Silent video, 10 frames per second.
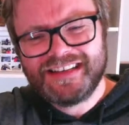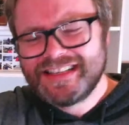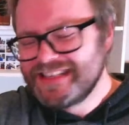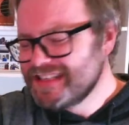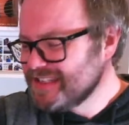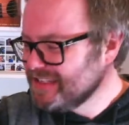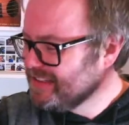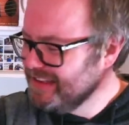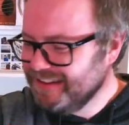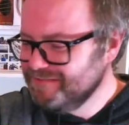It's
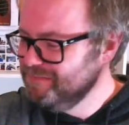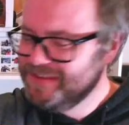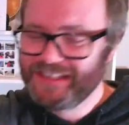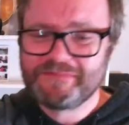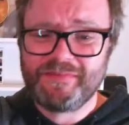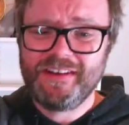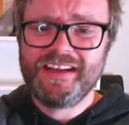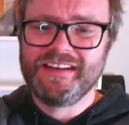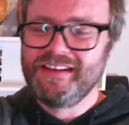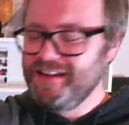just
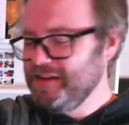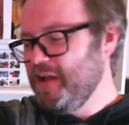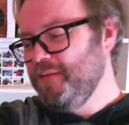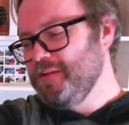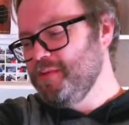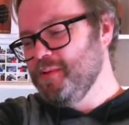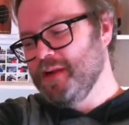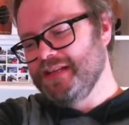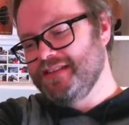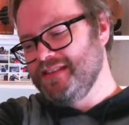brilliant. I think Paul
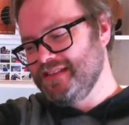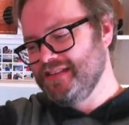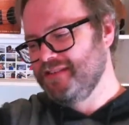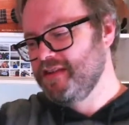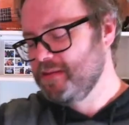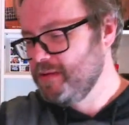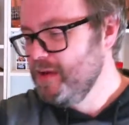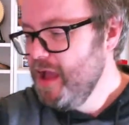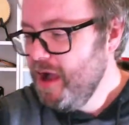Weller's just incredible.